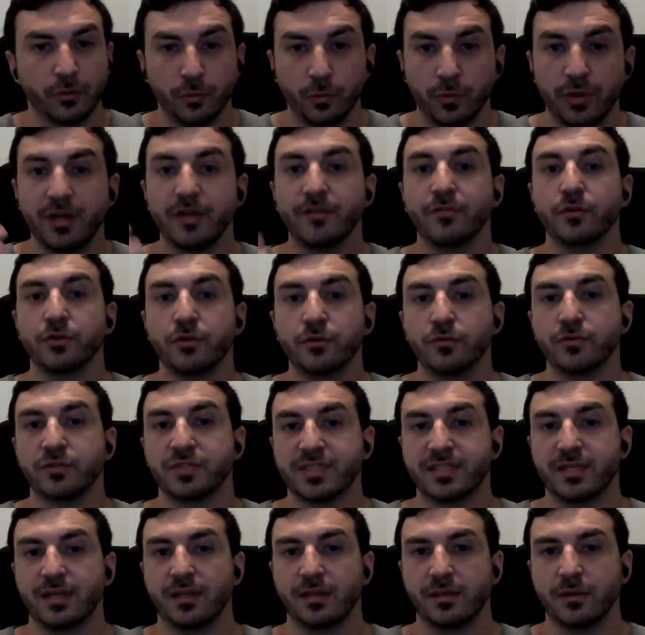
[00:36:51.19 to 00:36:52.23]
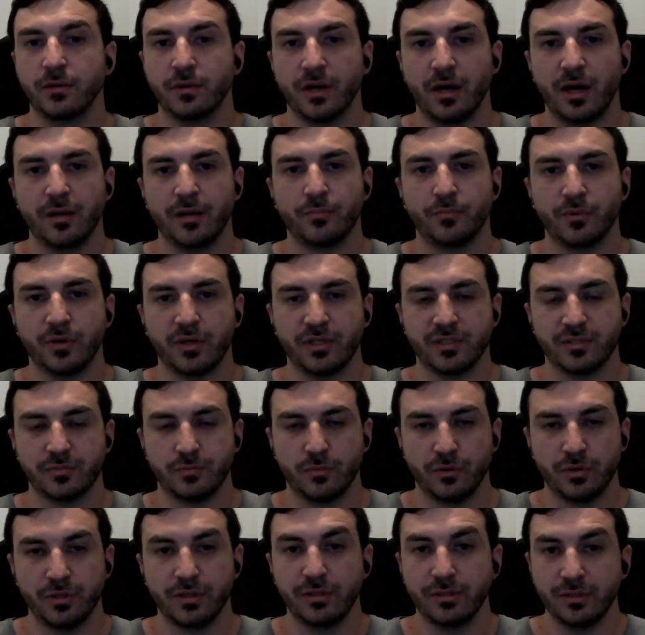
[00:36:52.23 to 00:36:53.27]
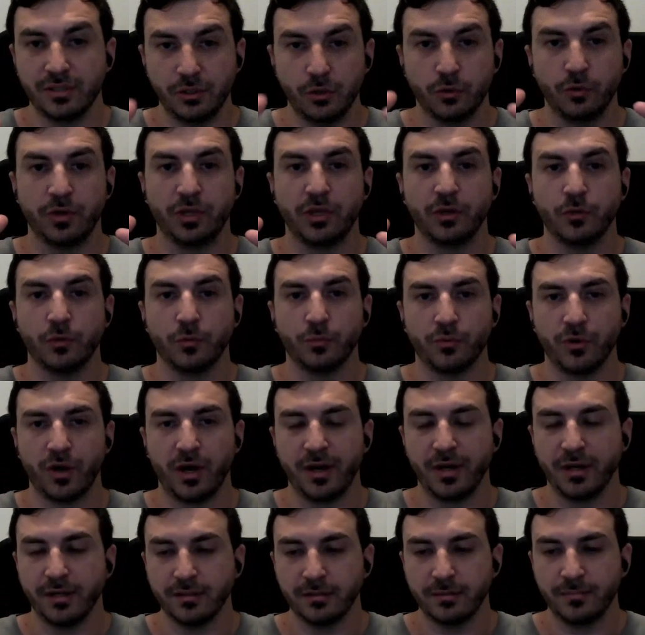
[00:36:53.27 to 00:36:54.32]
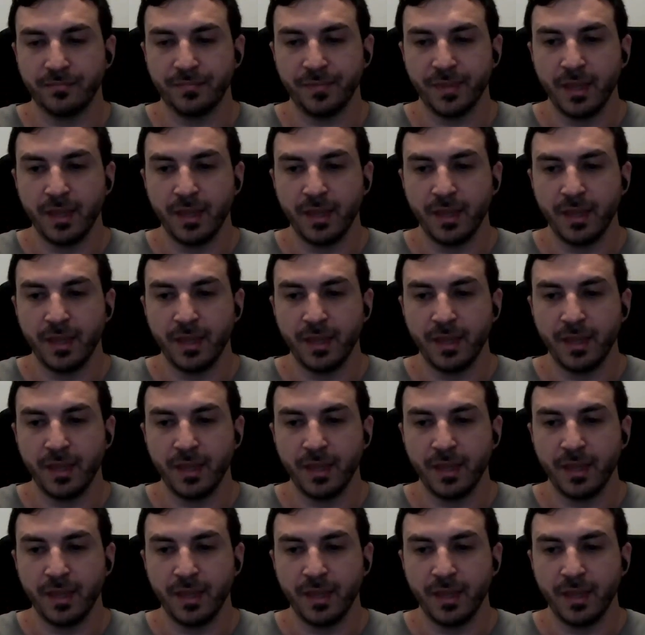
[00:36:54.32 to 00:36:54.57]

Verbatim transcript: or whatever you're selling on a high price point, your hero product.